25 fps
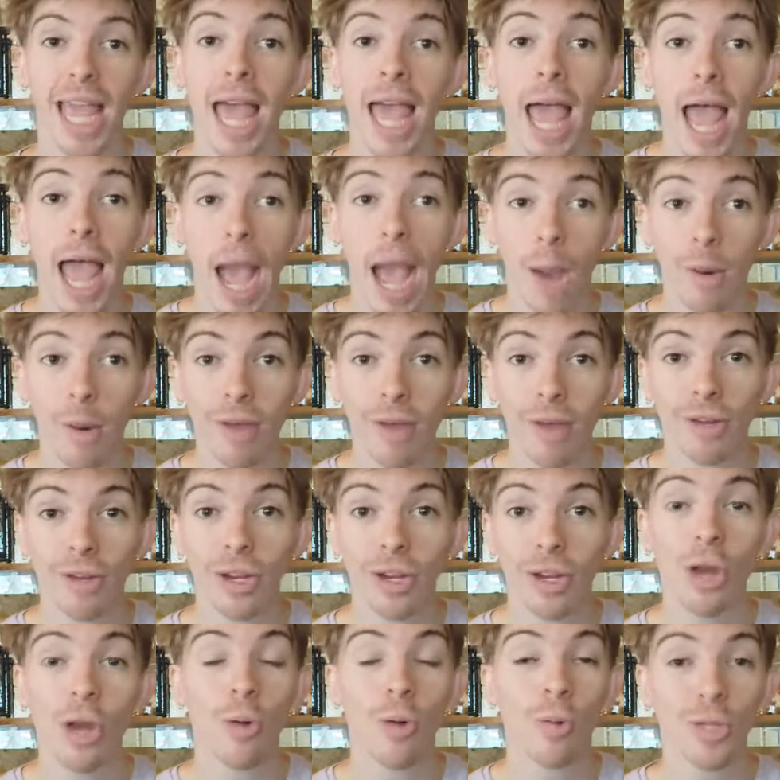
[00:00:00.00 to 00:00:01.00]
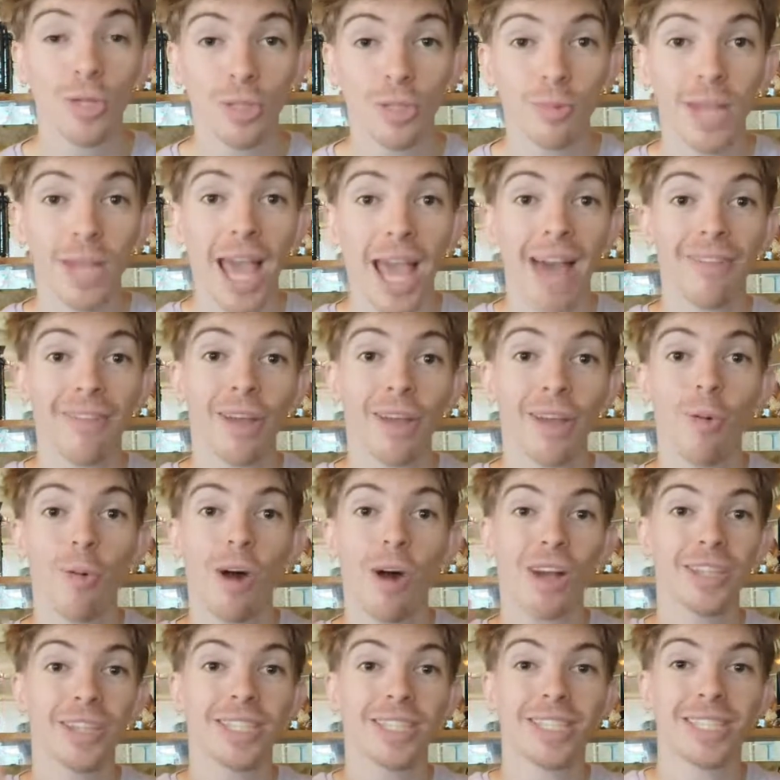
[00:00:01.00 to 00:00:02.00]
However, once we have a
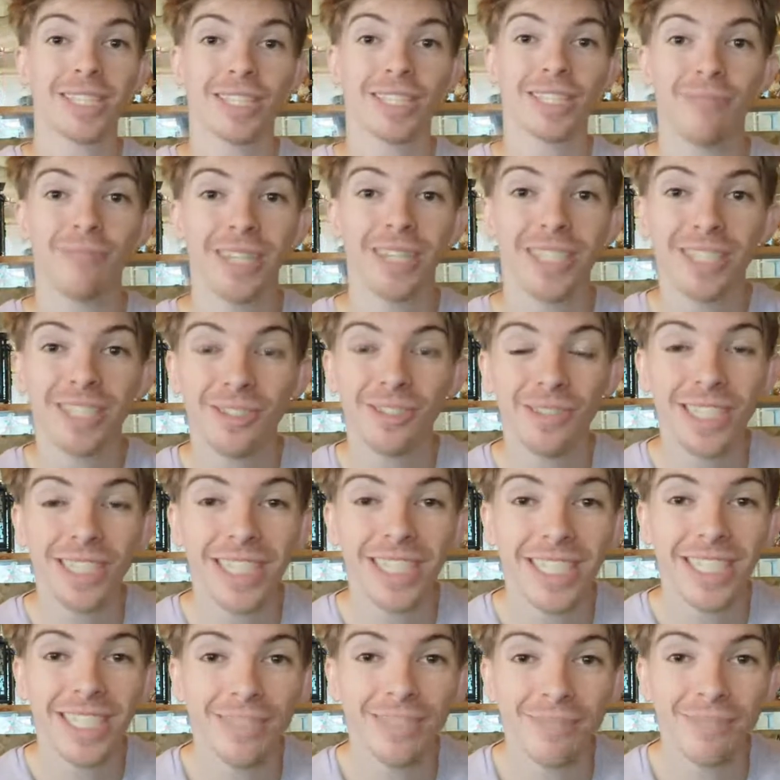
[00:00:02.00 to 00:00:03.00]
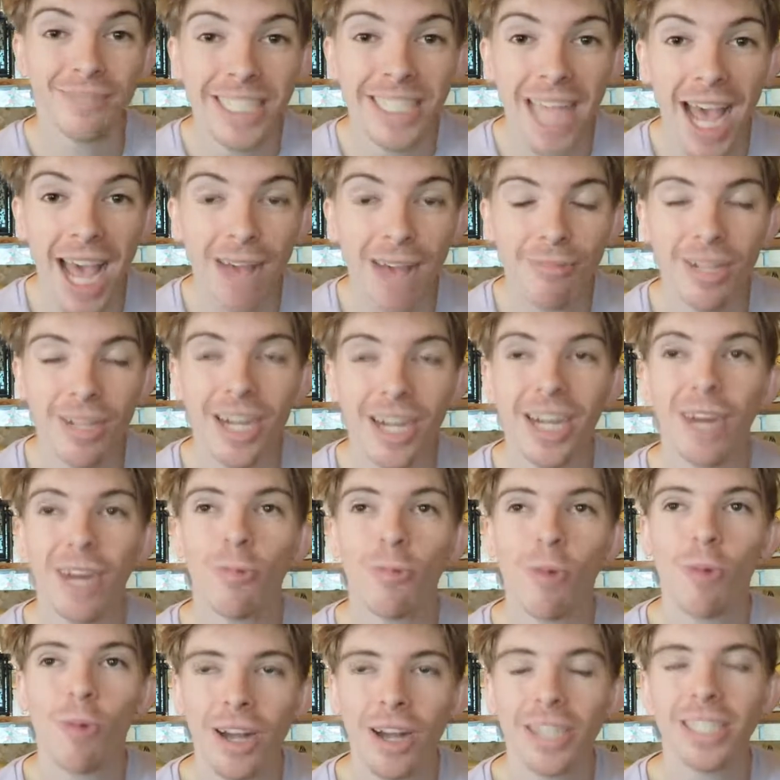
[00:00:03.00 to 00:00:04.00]
water system and a sewer system established, uh,
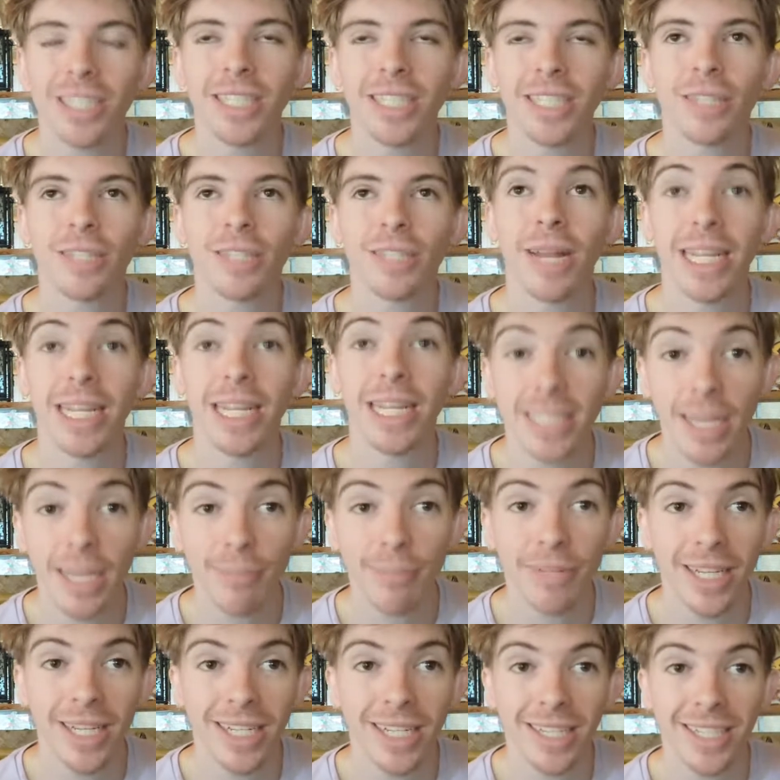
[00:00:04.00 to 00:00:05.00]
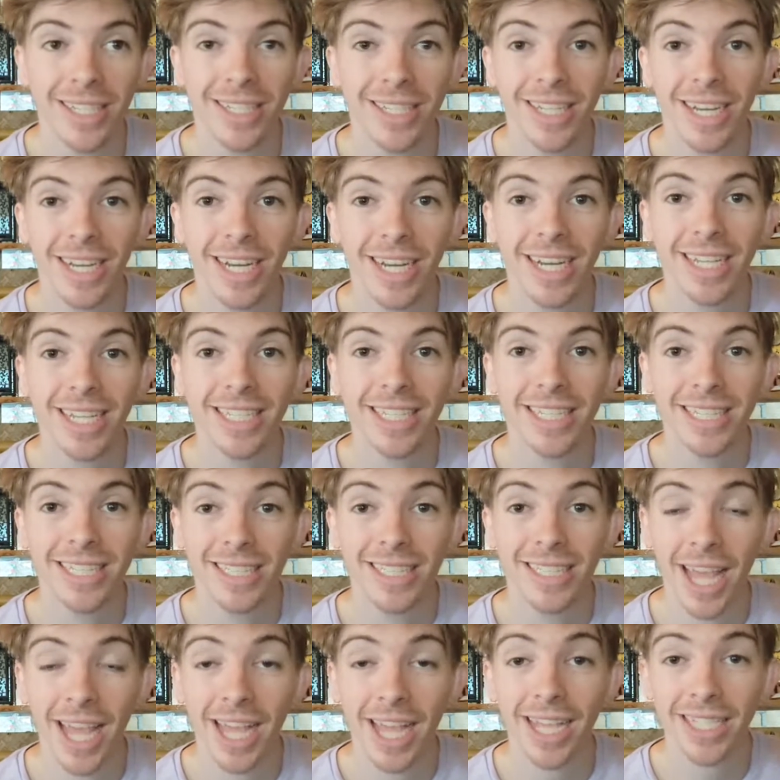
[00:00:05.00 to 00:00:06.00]
water system and a septic uh,
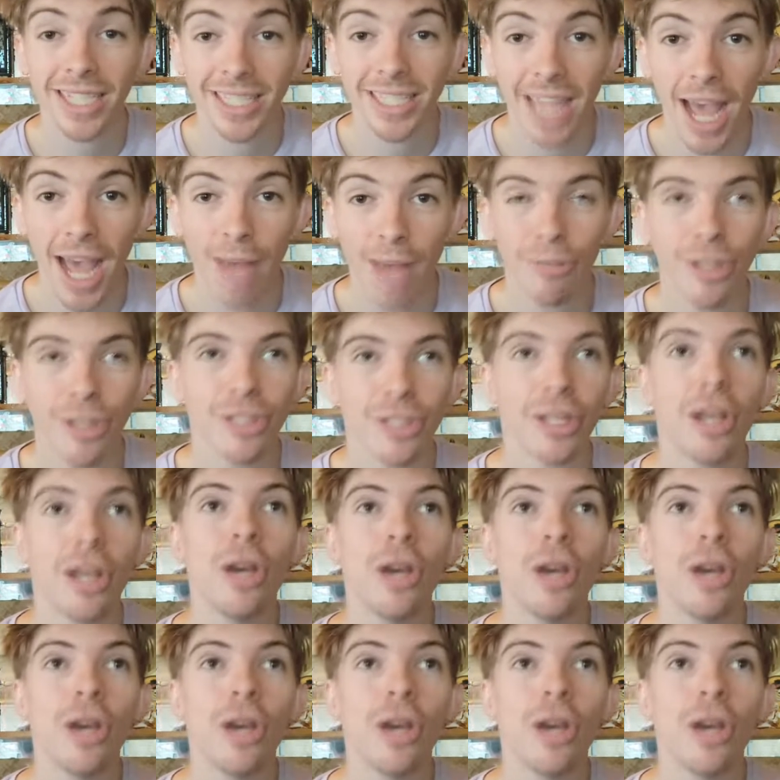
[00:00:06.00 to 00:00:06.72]
tank established,